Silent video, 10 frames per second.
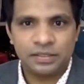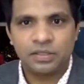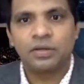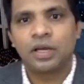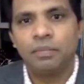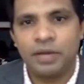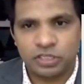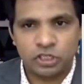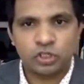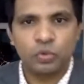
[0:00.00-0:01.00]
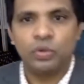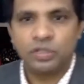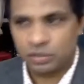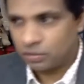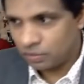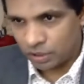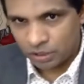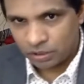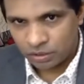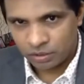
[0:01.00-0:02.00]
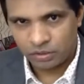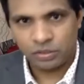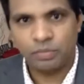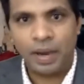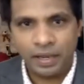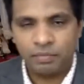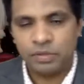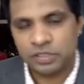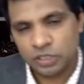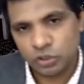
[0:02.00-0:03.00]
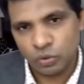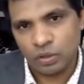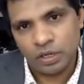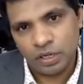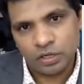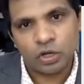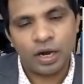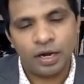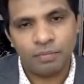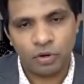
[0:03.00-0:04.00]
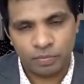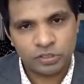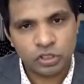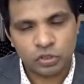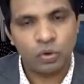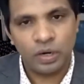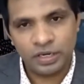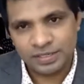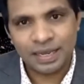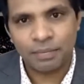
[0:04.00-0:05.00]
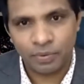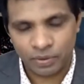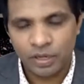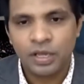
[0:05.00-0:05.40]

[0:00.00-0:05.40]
Okay, best schools in Dubai, best school in Kuala Lumpur, best school in Singapore.